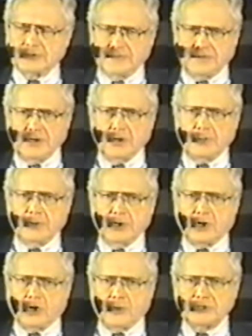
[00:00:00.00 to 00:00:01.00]
the video, but
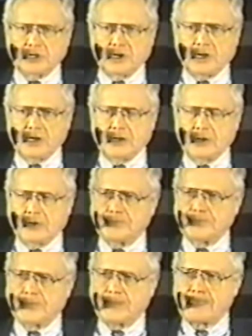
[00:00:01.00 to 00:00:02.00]
always on audio.
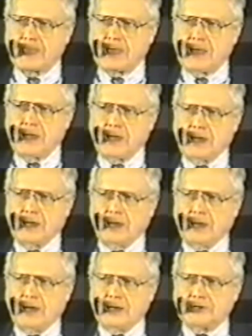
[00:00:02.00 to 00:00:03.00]

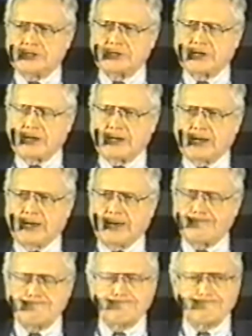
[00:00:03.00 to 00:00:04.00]
She said,
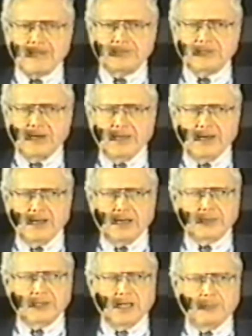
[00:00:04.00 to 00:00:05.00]
I said,
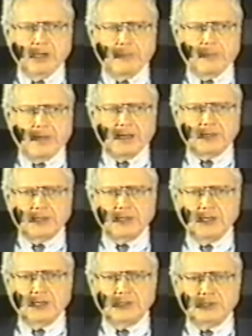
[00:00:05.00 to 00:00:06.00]
Helena, tell me about
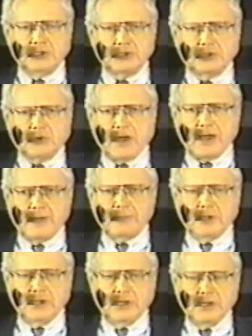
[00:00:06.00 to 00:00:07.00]
describe
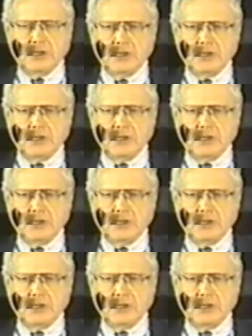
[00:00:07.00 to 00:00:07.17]
the